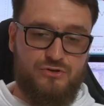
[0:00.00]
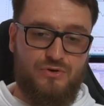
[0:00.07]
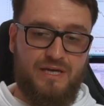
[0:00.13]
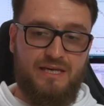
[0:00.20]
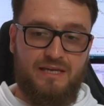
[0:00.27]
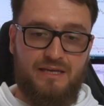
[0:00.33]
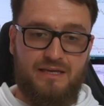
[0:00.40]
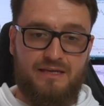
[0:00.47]

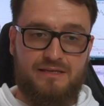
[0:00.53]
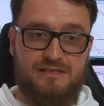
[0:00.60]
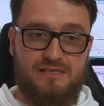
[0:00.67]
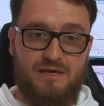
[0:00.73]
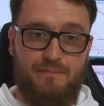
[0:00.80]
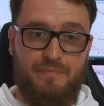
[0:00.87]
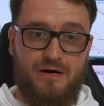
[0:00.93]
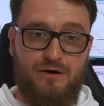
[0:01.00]
trading
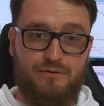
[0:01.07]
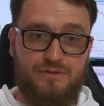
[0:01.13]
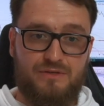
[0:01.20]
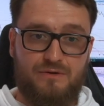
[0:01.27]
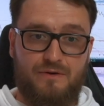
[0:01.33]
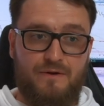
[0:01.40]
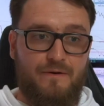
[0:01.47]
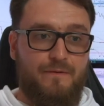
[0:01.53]
is about
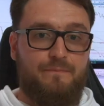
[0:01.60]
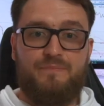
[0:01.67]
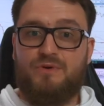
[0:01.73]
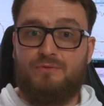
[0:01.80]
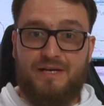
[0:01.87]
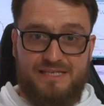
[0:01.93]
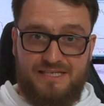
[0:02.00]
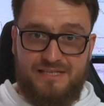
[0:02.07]

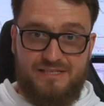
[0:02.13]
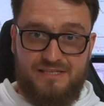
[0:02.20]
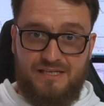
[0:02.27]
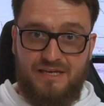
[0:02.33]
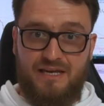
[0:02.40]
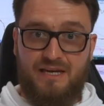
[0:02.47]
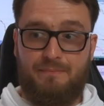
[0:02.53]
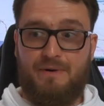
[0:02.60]

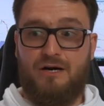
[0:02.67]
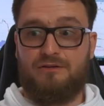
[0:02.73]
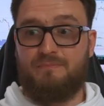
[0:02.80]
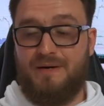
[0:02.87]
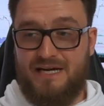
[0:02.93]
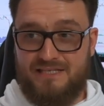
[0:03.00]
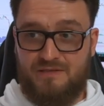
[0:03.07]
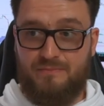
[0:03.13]
risks and about
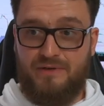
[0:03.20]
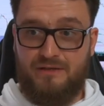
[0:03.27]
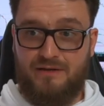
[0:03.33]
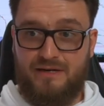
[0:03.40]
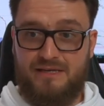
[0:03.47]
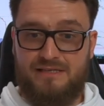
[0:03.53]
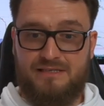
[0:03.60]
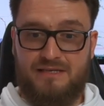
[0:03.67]

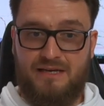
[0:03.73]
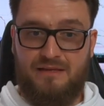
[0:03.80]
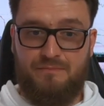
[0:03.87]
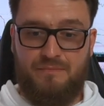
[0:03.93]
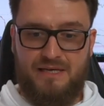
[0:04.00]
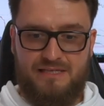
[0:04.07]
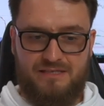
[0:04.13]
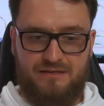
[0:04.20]
possibilities,
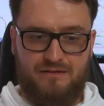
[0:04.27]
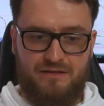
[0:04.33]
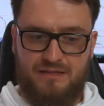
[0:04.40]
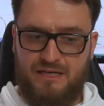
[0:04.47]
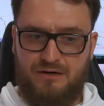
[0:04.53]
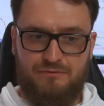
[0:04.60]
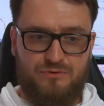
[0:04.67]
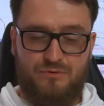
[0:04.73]
and basically
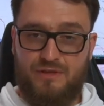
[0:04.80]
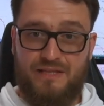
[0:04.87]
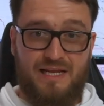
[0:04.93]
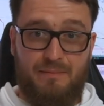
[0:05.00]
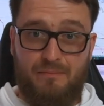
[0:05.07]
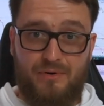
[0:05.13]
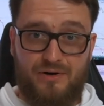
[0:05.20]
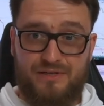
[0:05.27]
down to the
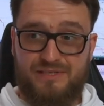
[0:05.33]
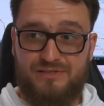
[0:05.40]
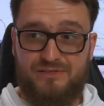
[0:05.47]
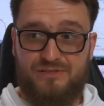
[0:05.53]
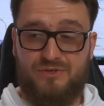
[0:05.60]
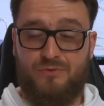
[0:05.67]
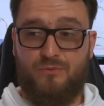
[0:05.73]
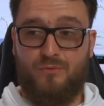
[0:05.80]
numbers.
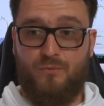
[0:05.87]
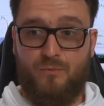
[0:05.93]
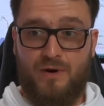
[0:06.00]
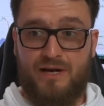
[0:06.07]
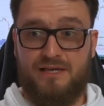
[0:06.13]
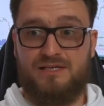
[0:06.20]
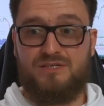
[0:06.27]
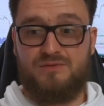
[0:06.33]
So
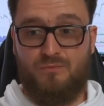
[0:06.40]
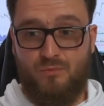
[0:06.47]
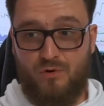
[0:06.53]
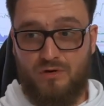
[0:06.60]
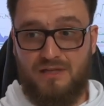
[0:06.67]
what is more